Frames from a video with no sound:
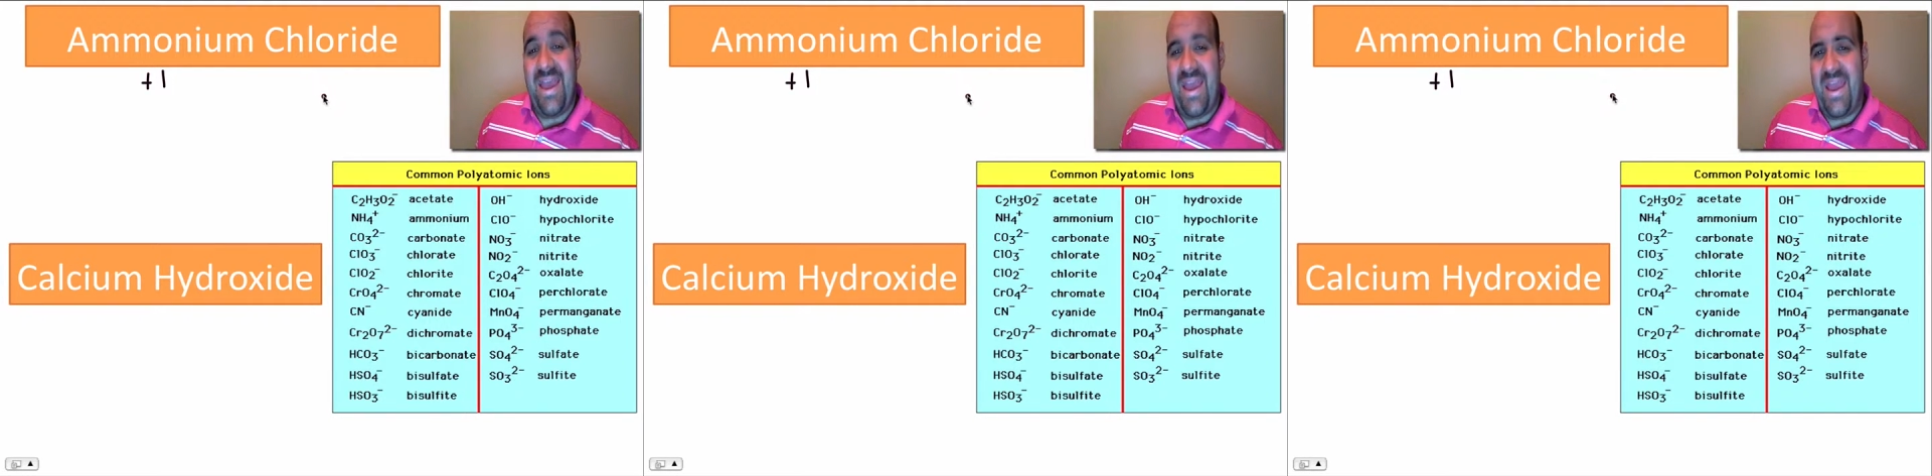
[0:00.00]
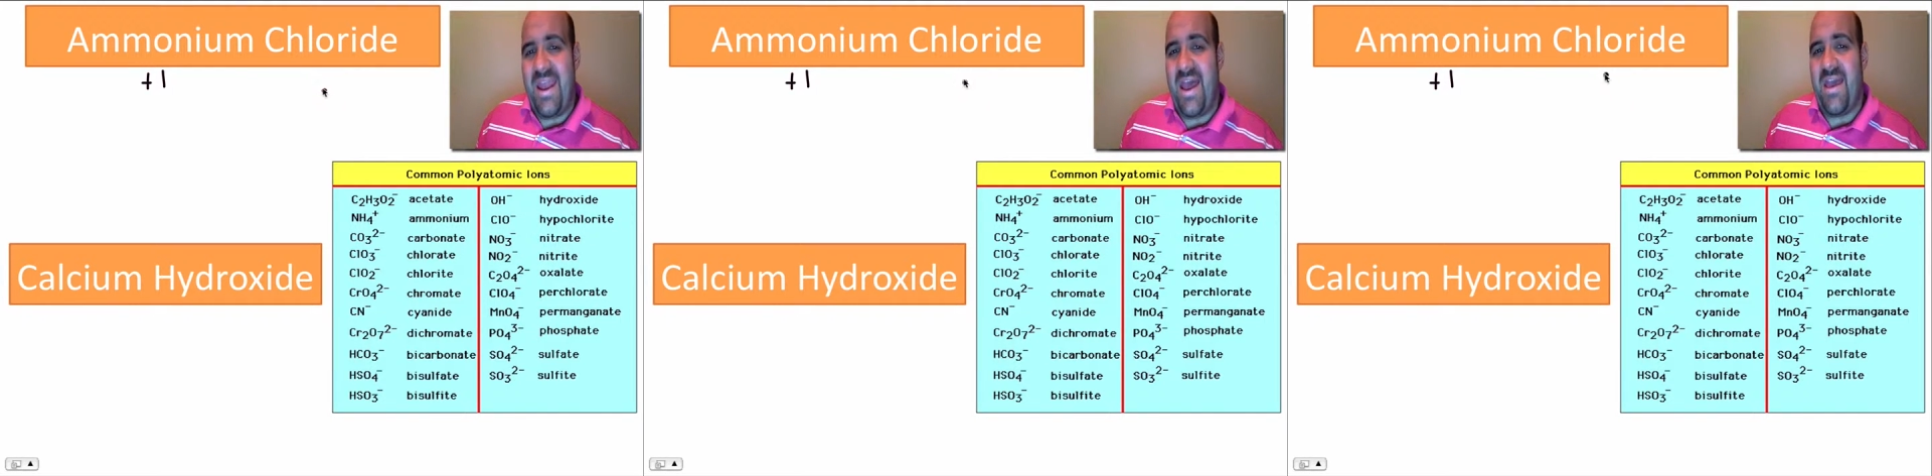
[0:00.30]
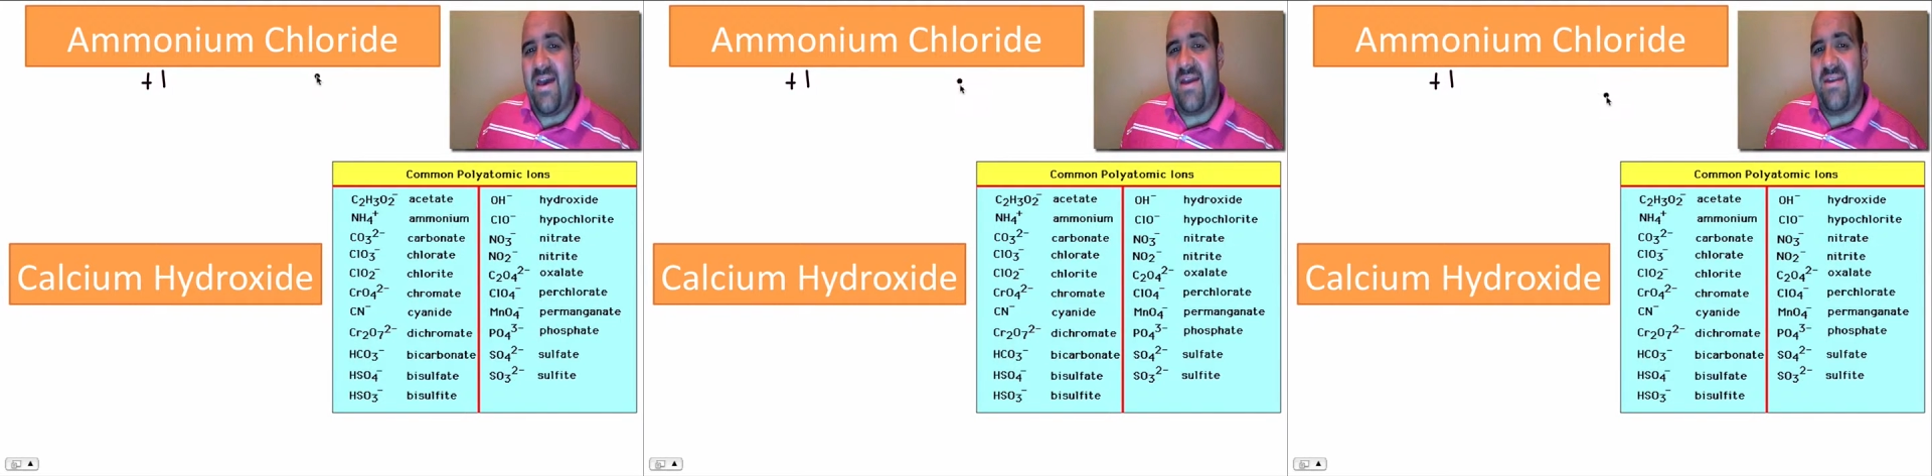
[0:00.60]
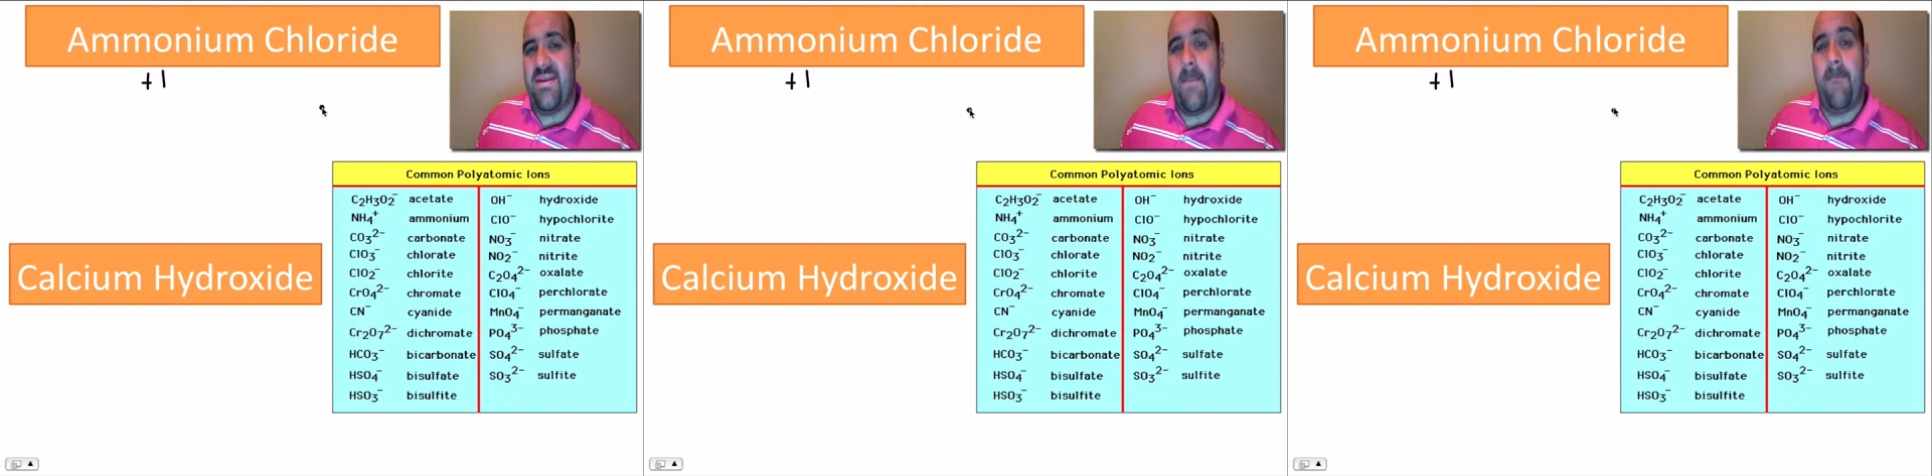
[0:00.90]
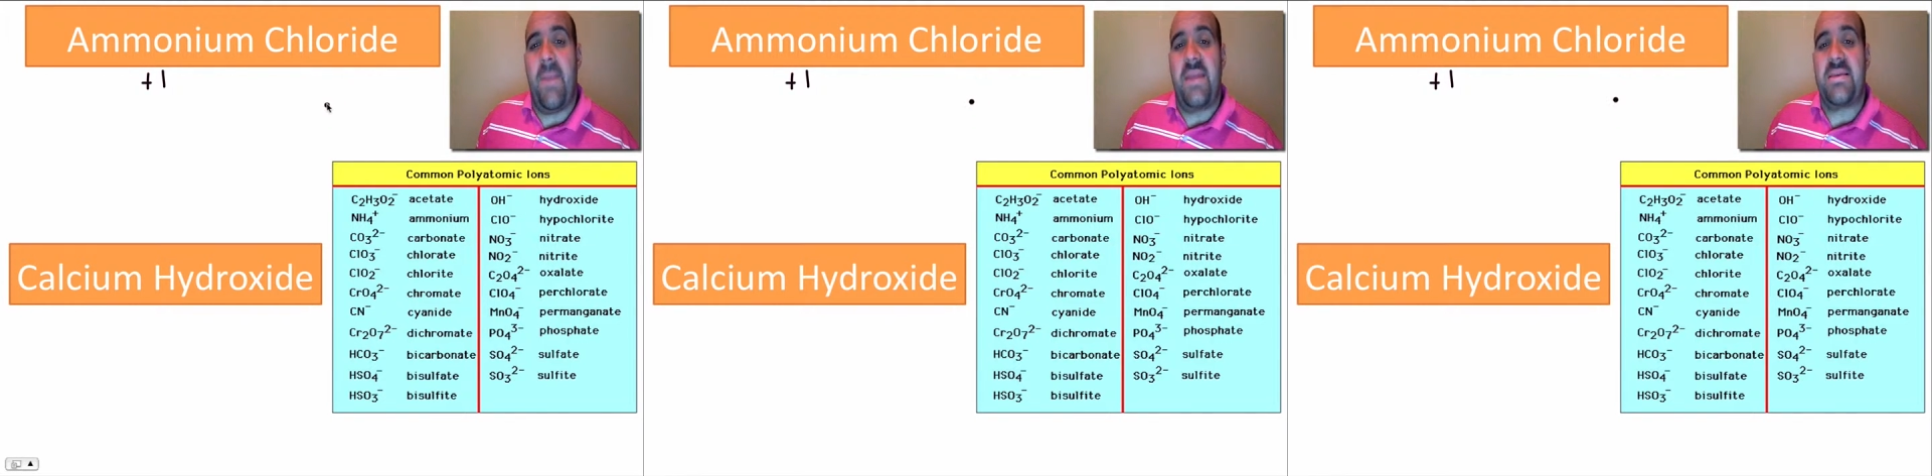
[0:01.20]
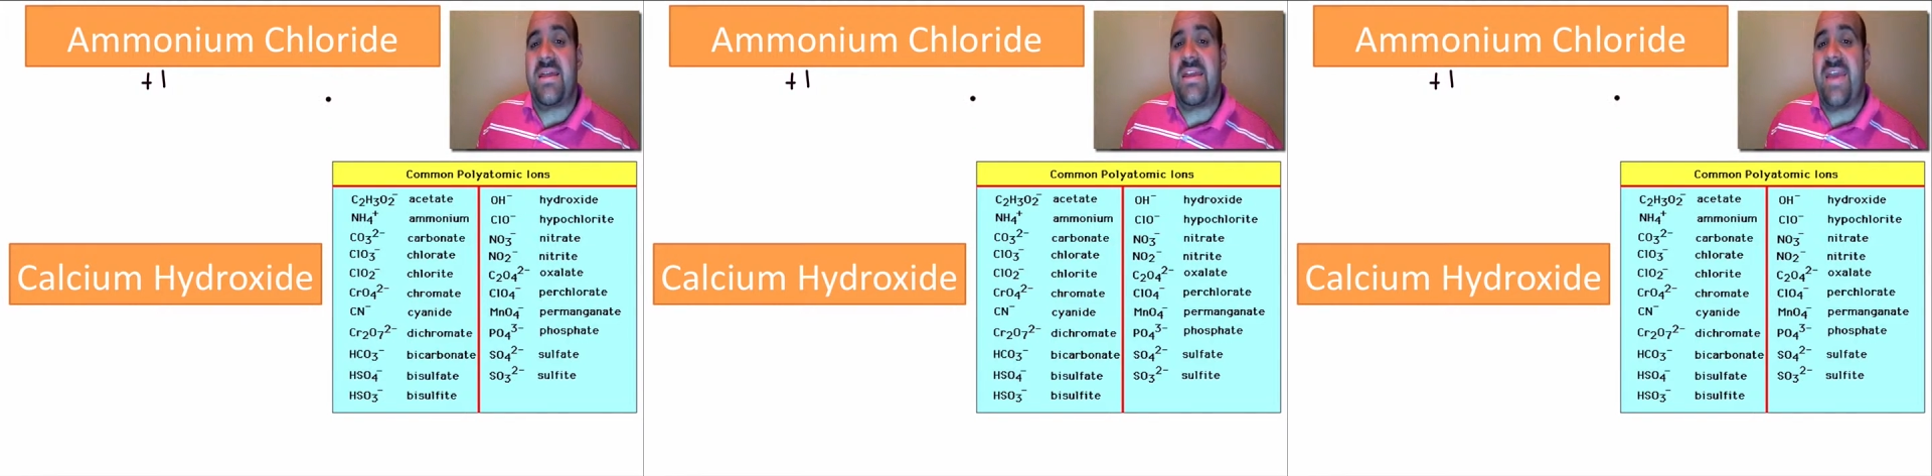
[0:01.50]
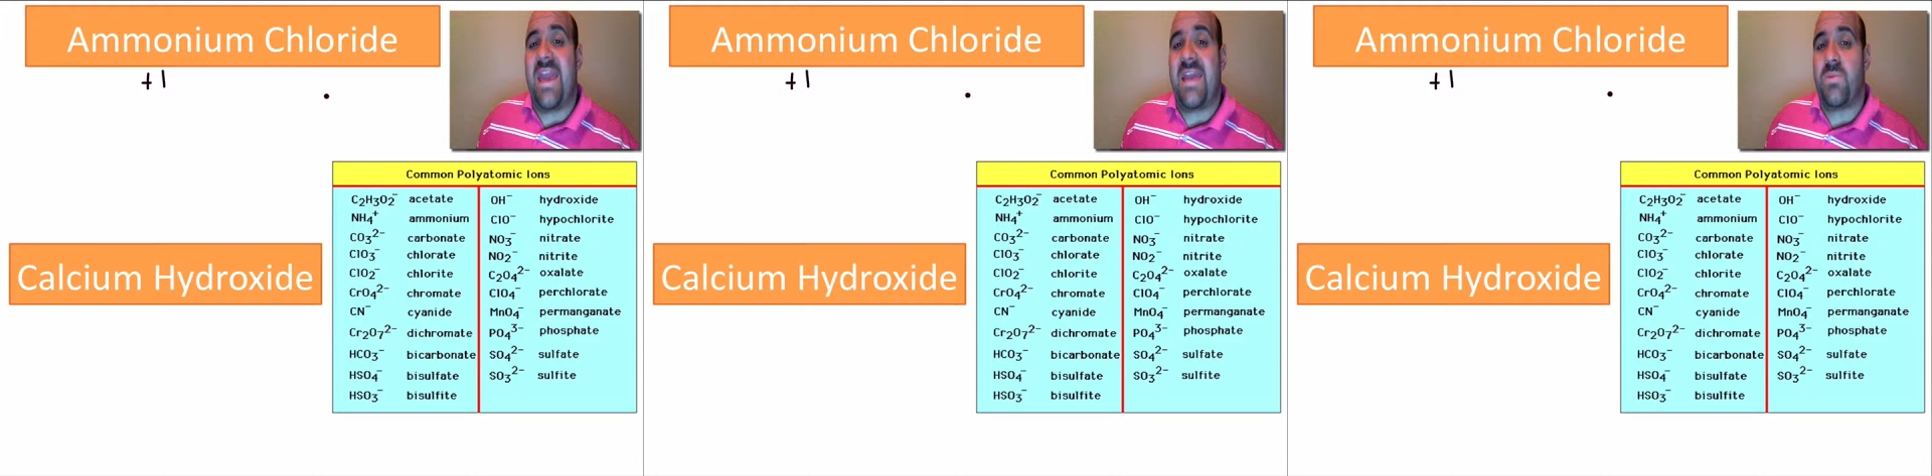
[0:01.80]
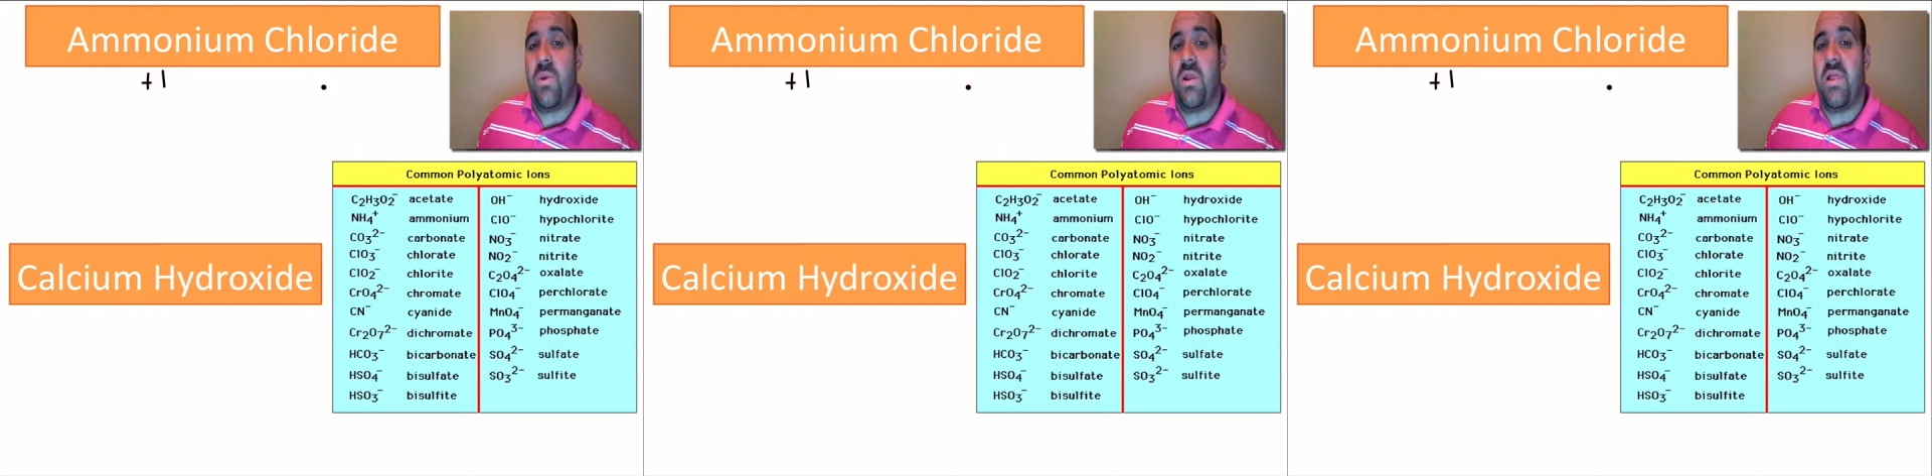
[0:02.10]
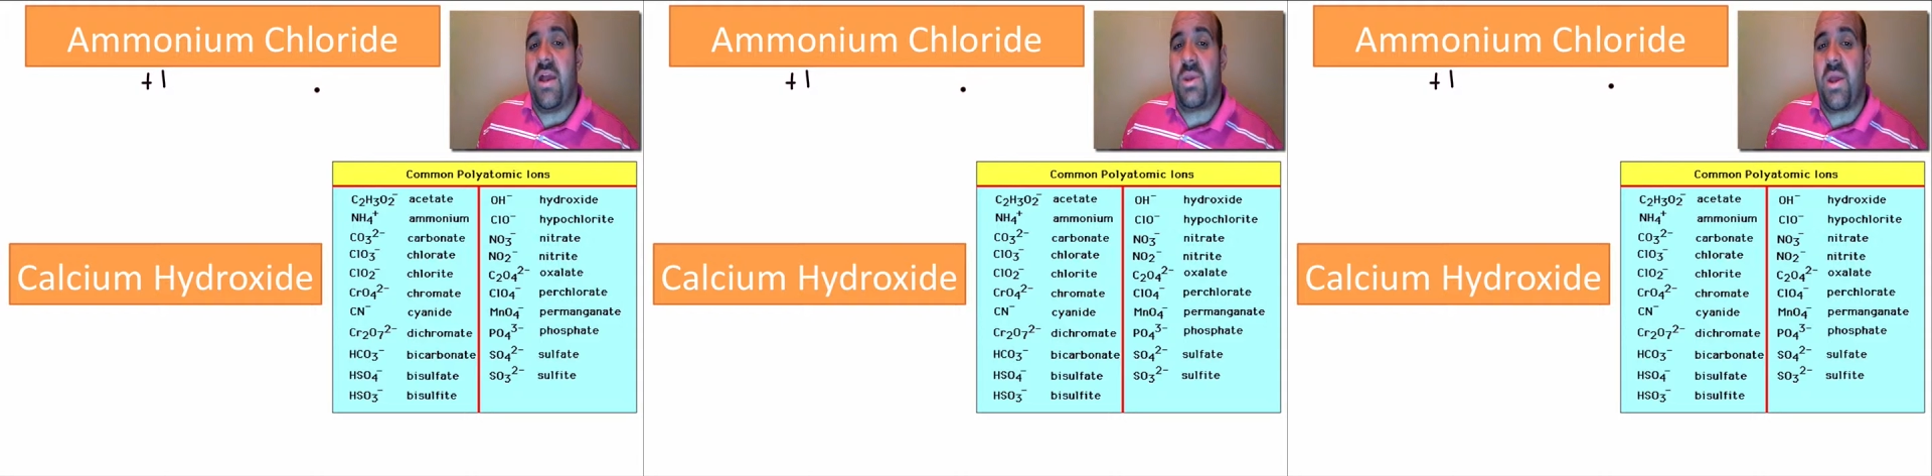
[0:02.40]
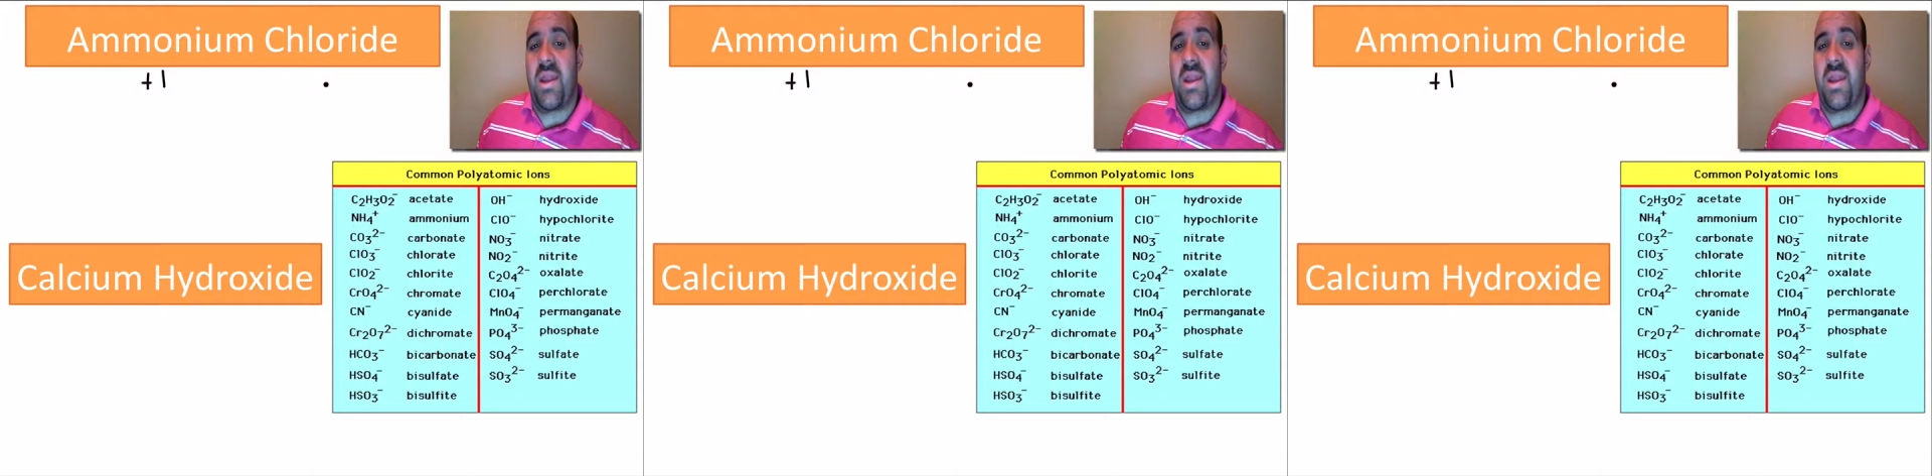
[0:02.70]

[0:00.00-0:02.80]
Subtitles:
anion basically gains 1 electron.